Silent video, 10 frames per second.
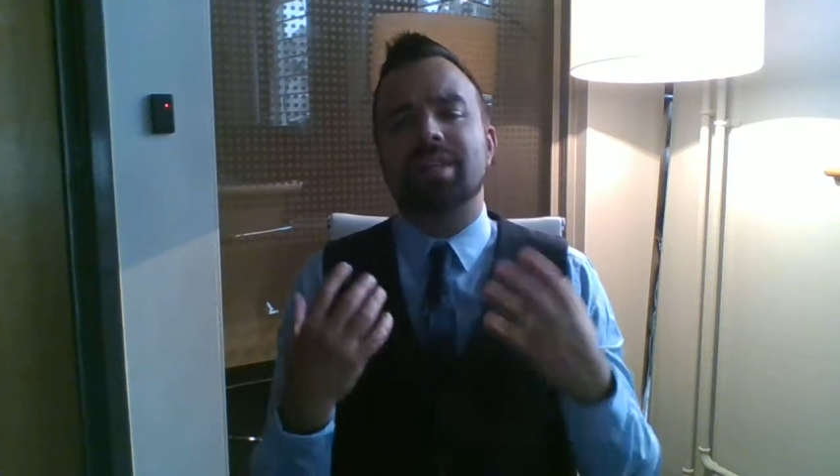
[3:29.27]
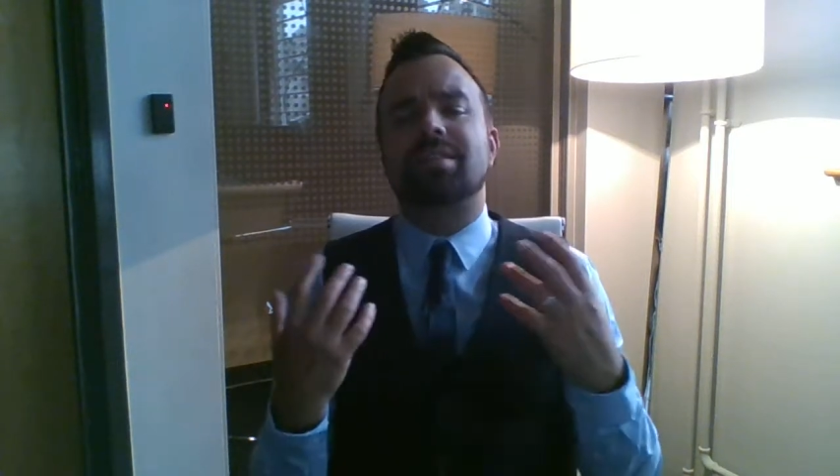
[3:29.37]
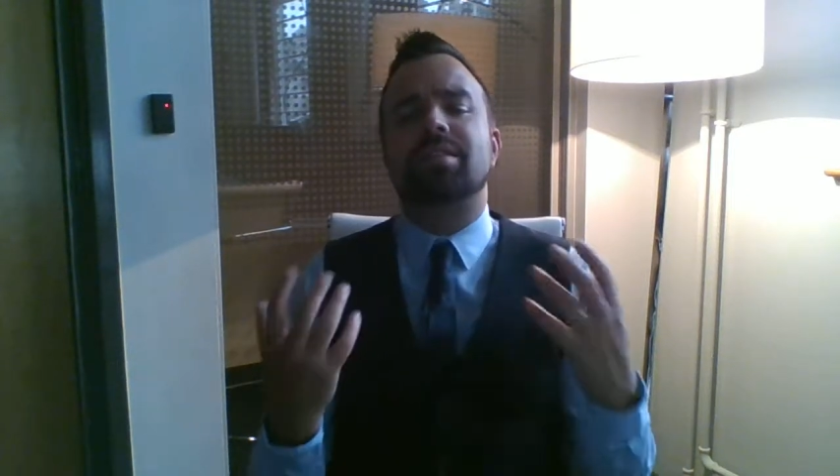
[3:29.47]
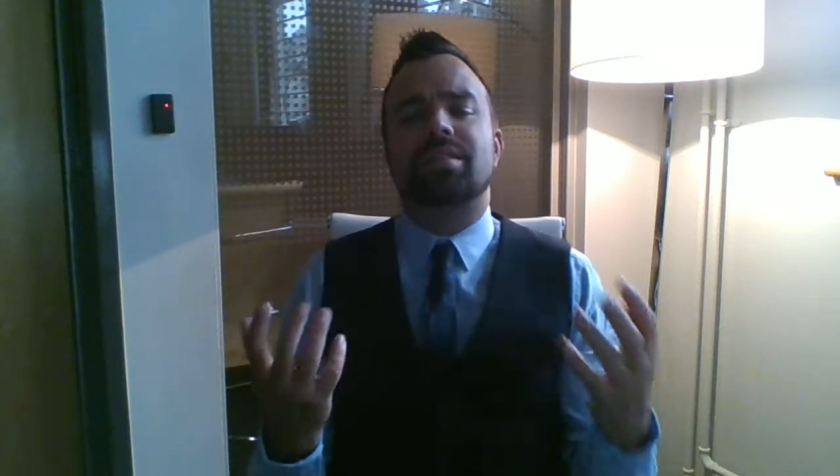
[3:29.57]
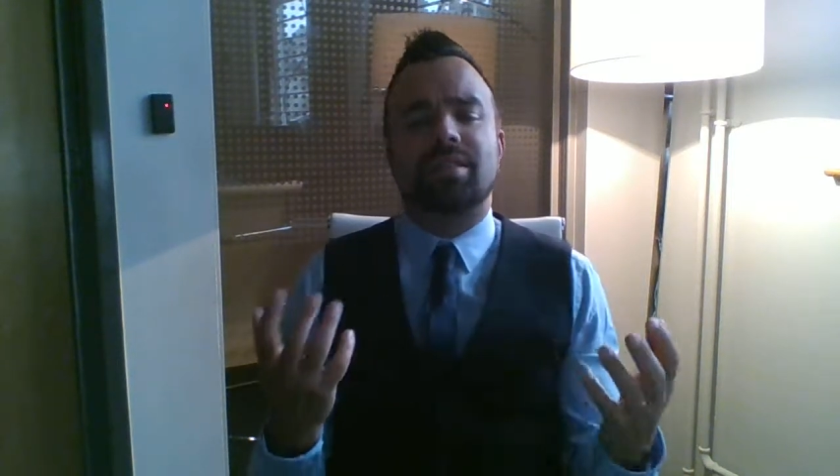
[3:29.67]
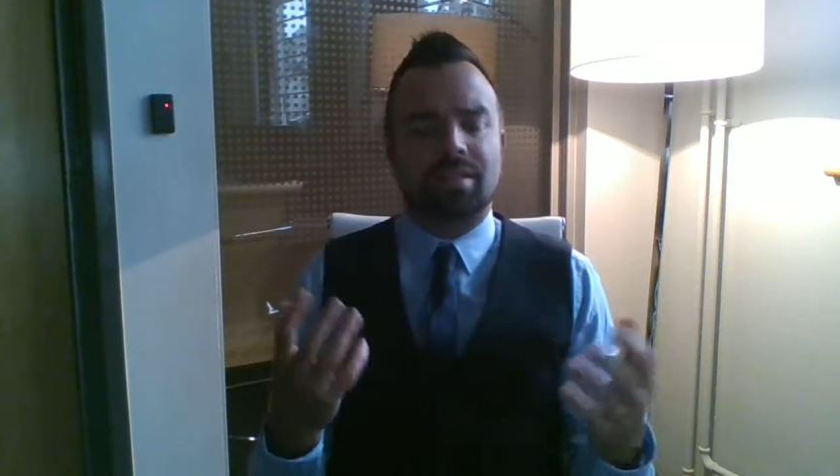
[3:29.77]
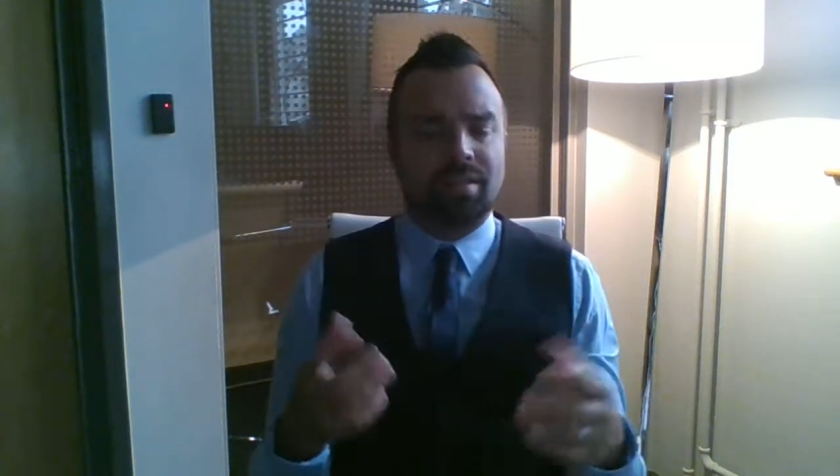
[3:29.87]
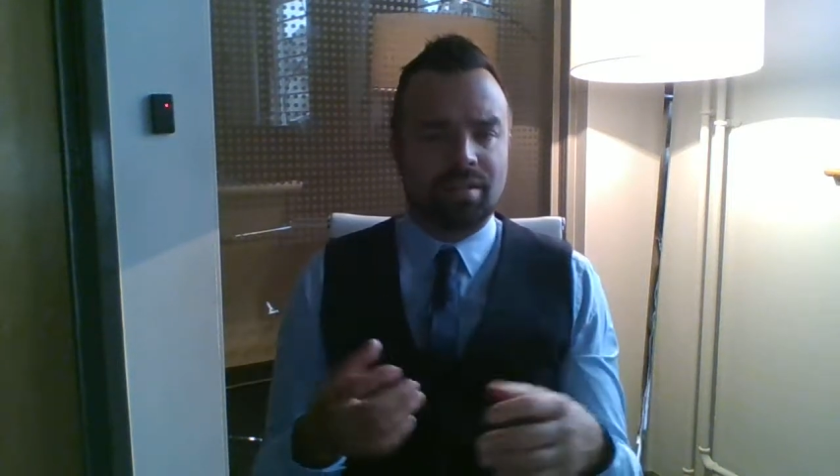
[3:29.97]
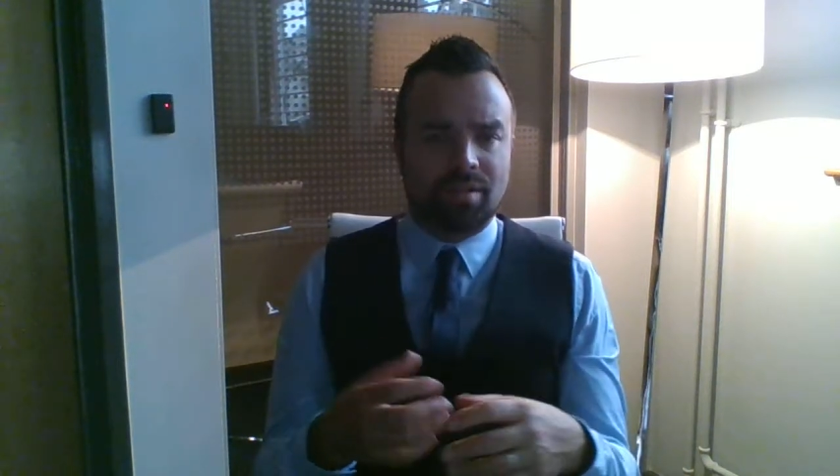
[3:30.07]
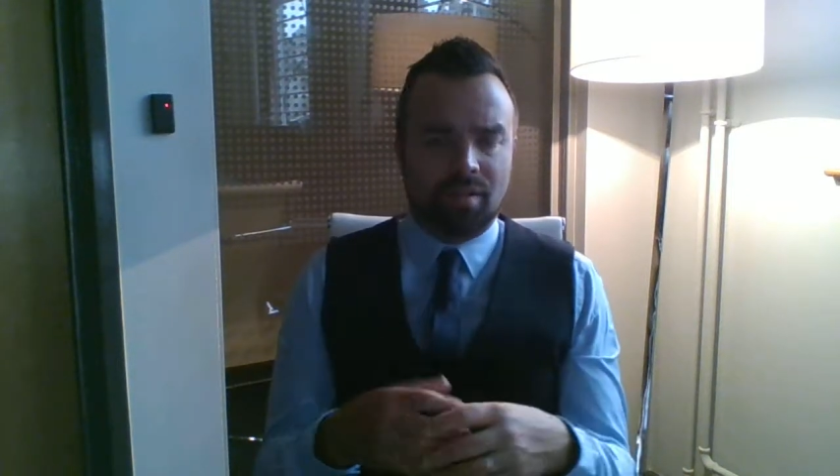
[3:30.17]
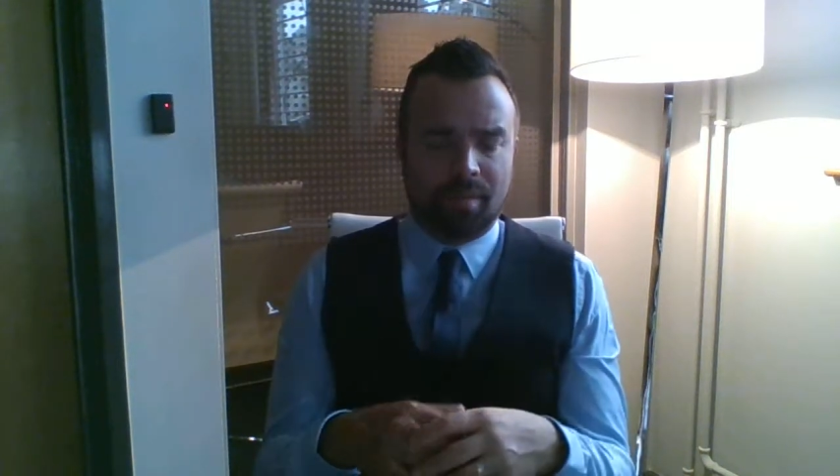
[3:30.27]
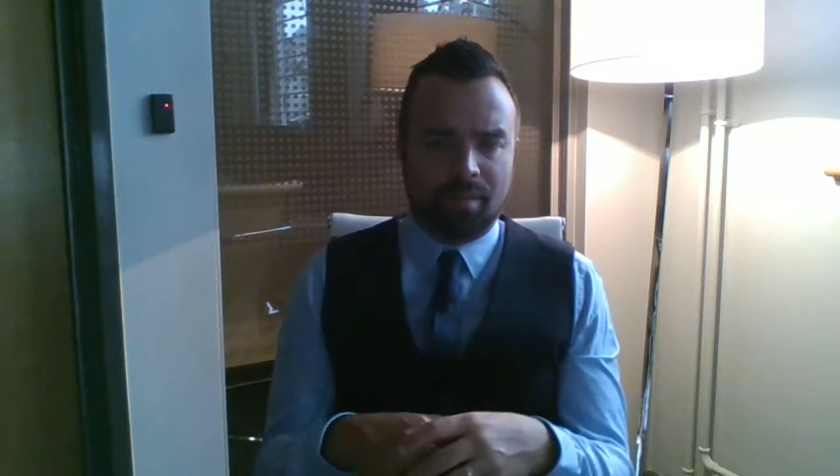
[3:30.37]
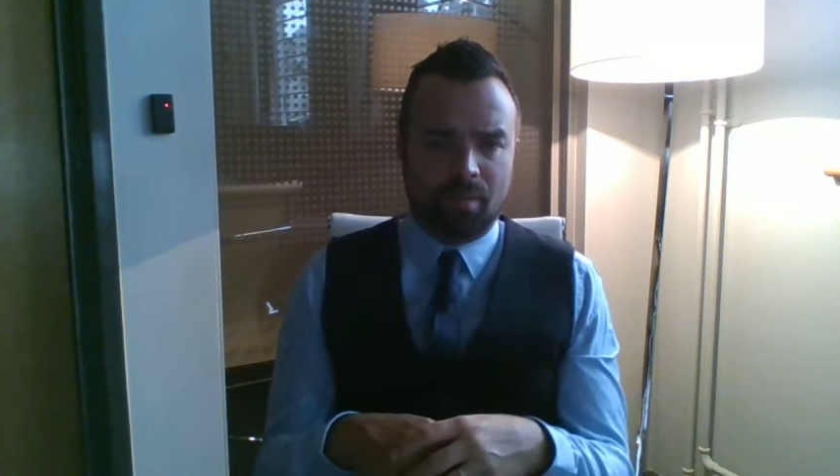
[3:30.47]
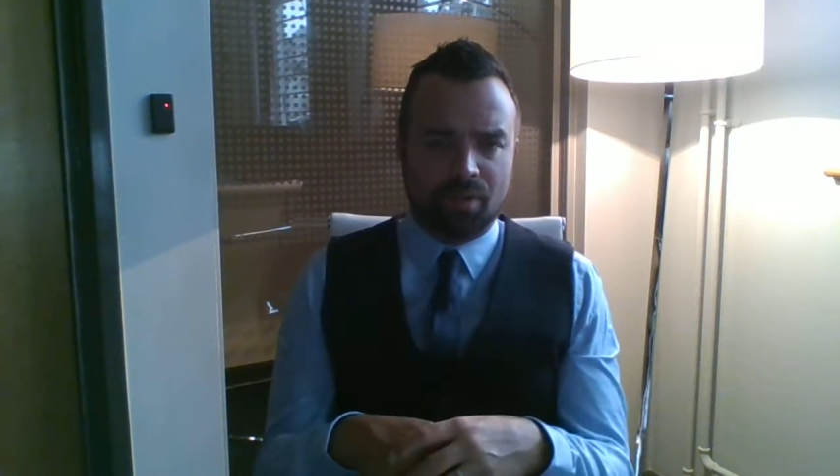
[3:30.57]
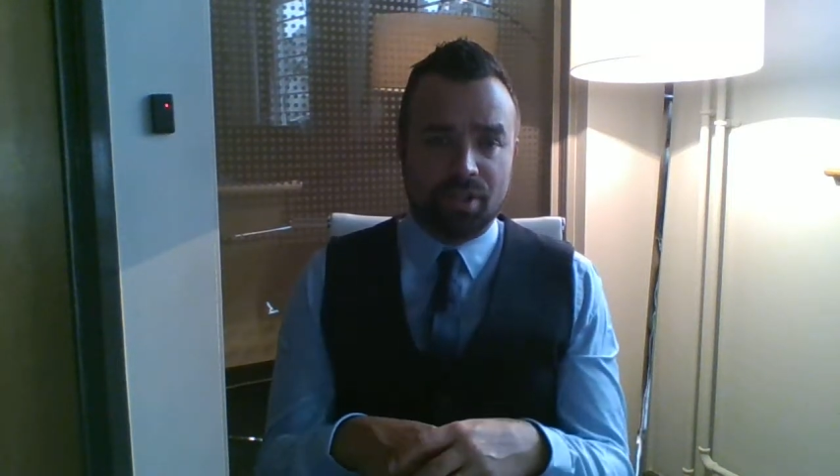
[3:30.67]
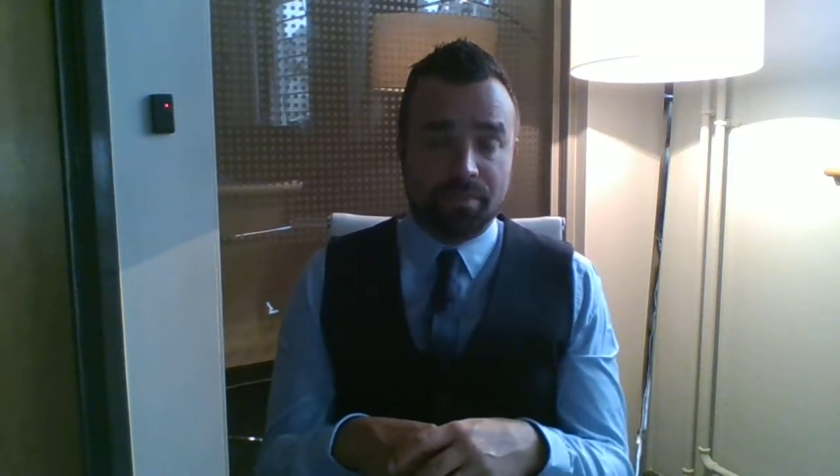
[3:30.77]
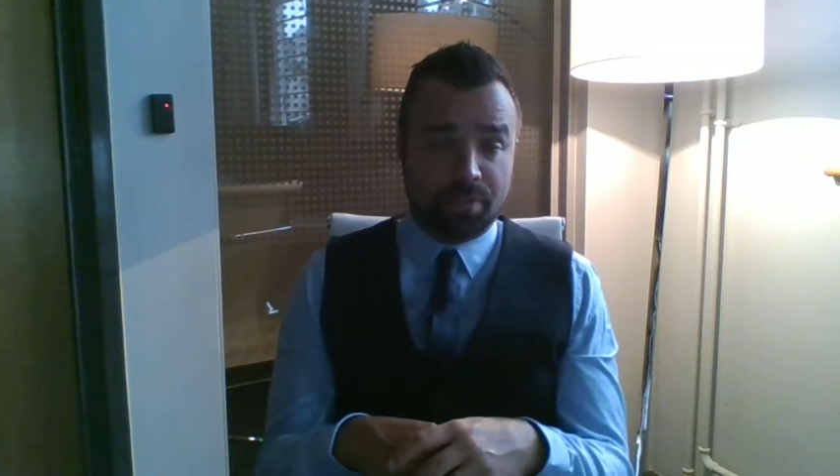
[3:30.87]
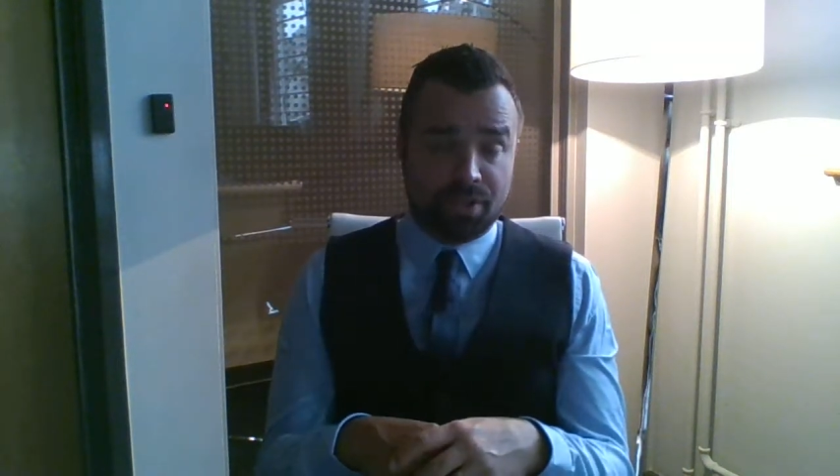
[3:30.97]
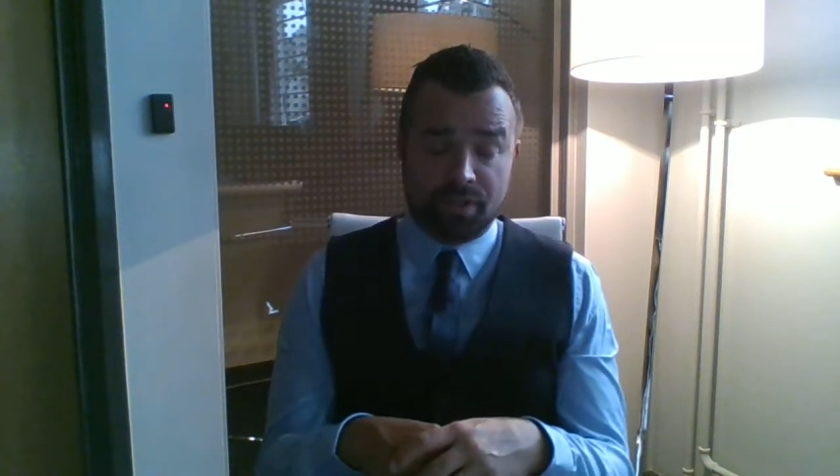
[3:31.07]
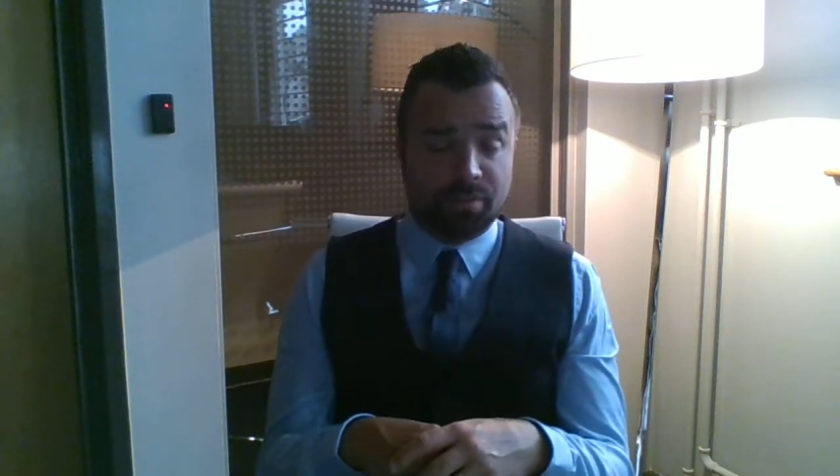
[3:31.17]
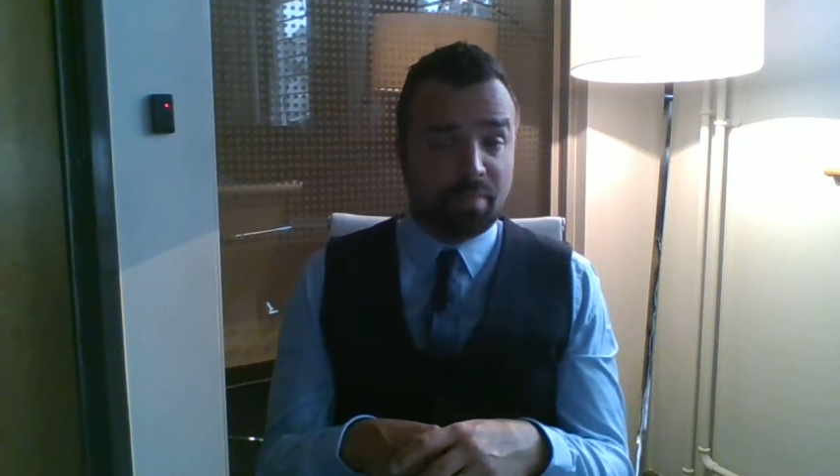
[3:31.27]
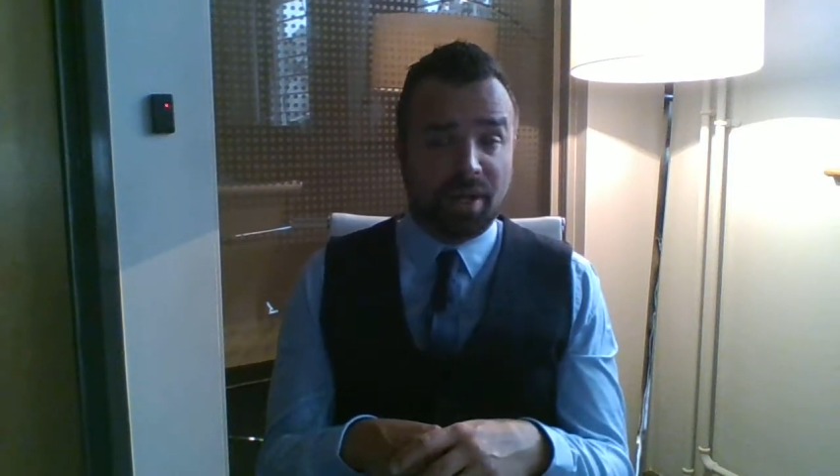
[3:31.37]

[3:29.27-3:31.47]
isn't just a document which is produced